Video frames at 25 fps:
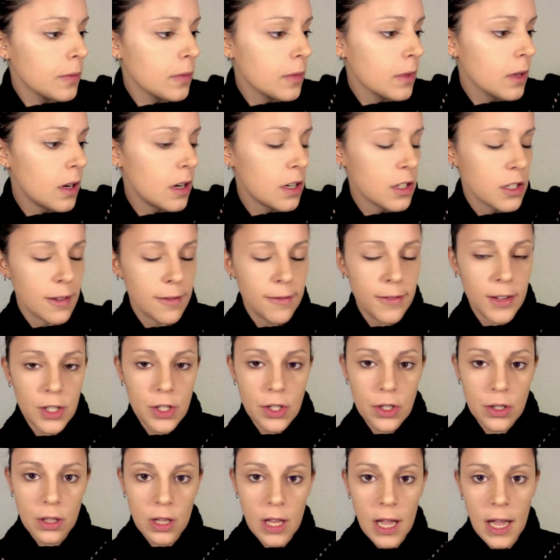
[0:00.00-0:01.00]

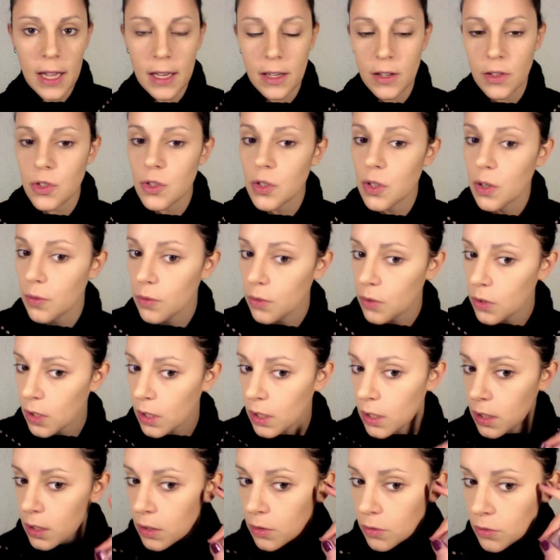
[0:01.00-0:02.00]
artificial light or
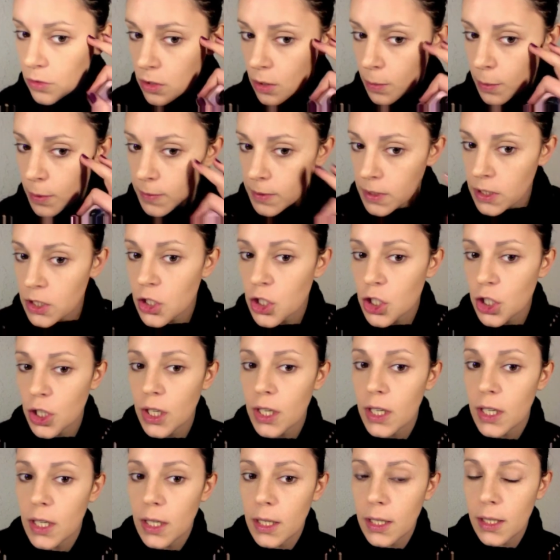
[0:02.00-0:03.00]
something on top of the
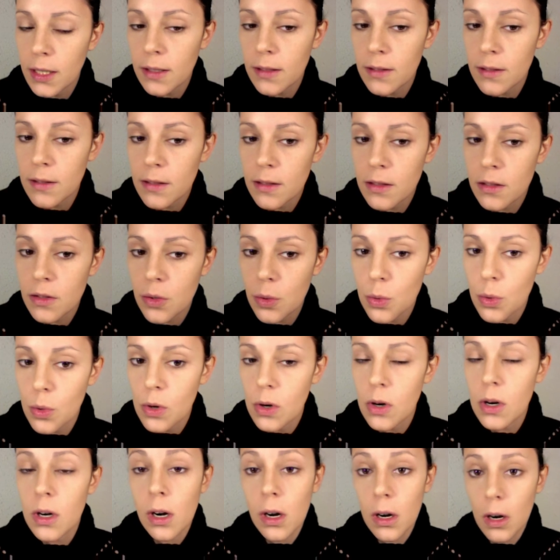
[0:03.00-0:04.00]
cheeks,
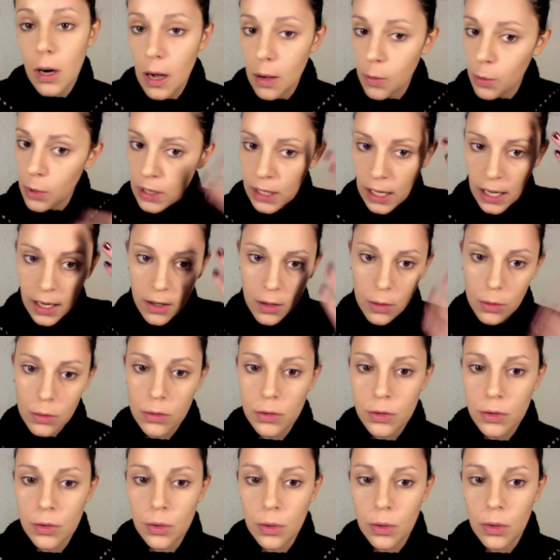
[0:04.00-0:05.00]
or I will add
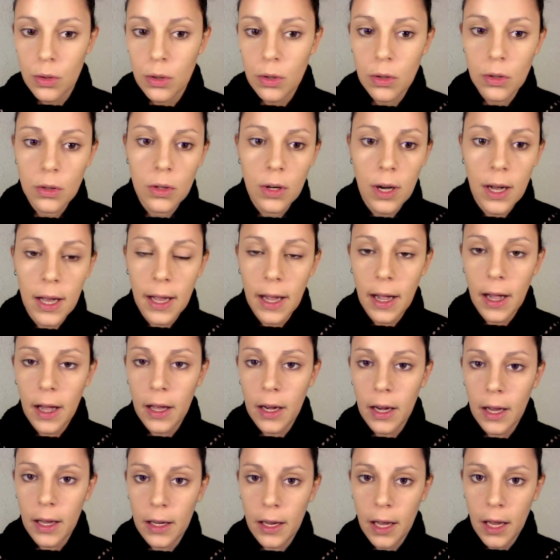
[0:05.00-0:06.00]
also a
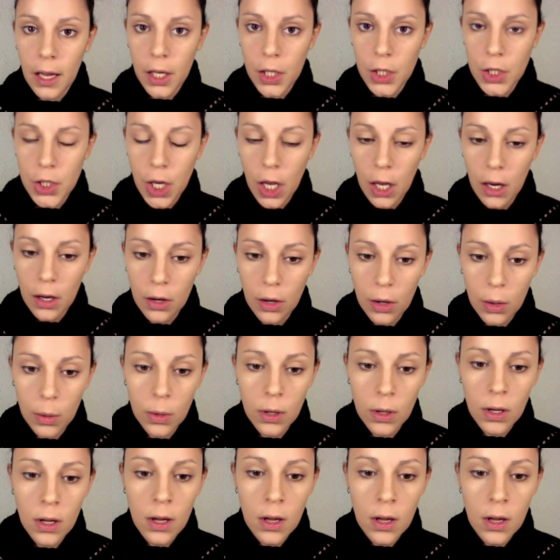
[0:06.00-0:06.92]
highlight eyeshadow.